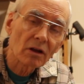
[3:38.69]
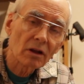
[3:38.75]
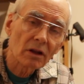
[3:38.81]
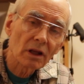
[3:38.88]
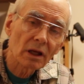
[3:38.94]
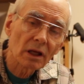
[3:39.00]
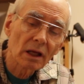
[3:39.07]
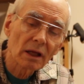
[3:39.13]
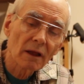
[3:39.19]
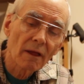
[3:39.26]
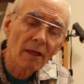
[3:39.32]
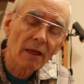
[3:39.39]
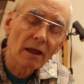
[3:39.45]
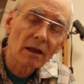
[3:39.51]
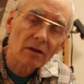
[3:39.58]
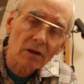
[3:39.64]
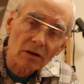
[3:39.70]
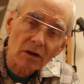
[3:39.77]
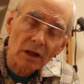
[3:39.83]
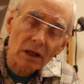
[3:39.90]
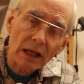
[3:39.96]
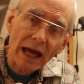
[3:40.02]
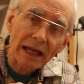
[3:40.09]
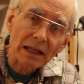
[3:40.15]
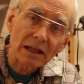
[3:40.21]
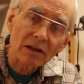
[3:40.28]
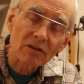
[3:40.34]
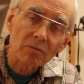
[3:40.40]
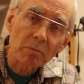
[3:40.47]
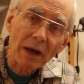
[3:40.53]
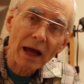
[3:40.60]
the light
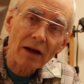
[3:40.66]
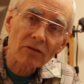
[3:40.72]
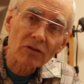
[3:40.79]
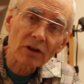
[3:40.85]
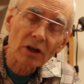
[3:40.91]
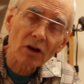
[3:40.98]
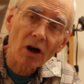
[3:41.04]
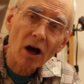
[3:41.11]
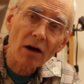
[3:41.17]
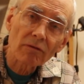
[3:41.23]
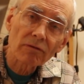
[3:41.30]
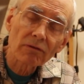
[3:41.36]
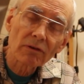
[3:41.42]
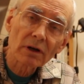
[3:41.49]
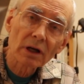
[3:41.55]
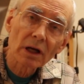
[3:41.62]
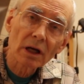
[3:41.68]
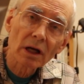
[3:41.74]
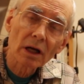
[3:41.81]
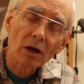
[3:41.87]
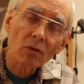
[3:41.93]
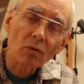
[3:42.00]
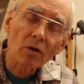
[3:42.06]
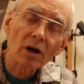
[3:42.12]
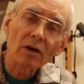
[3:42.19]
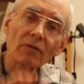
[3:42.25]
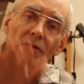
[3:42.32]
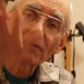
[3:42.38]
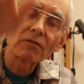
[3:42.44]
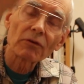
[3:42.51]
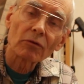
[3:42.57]
is bouncing off, where
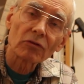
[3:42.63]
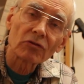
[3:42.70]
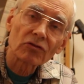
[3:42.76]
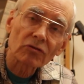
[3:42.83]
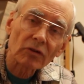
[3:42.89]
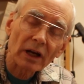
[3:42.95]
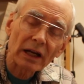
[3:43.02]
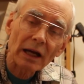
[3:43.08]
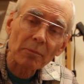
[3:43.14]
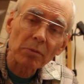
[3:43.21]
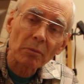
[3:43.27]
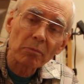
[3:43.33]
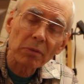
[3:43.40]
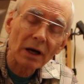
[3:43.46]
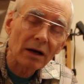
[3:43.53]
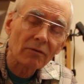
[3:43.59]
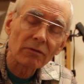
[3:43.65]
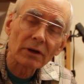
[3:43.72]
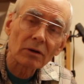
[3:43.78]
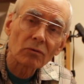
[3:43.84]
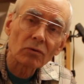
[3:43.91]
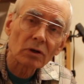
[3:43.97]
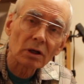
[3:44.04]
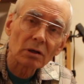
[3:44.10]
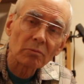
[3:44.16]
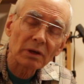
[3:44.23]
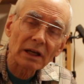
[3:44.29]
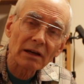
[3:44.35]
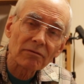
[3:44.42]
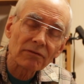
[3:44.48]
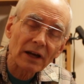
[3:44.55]
if it was straight up above, it wouldn't
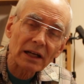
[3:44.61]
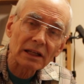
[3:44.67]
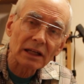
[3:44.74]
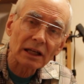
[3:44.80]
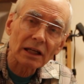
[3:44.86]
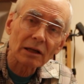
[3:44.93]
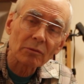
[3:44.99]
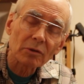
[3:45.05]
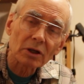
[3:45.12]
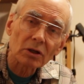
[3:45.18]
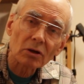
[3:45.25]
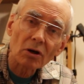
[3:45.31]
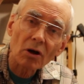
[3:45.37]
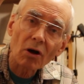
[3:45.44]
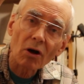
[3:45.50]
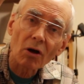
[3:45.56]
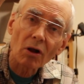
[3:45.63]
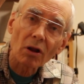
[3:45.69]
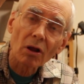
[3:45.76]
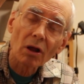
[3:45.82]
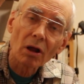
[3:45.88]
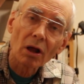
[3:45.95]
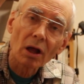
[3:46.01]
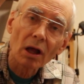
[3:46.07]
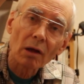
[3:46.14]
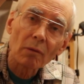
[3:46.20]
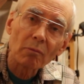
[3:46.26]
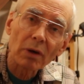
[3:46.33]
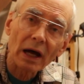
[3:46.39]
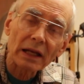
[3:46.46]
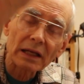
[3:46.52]
be affecting him at all.
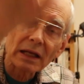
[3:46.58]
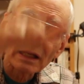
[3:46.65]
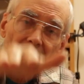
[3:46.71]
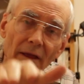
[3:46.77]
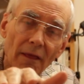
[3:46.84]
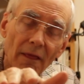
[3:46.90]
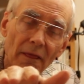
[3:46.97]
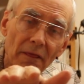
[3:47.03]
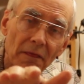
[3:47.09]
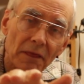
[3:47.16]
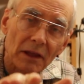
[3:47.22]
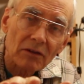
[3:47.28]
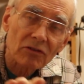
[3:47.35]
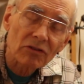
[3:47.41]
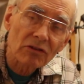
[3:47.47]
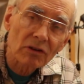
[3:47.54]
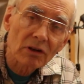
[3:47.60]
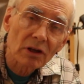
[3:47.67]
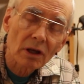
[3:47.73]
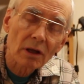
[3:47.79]
But this,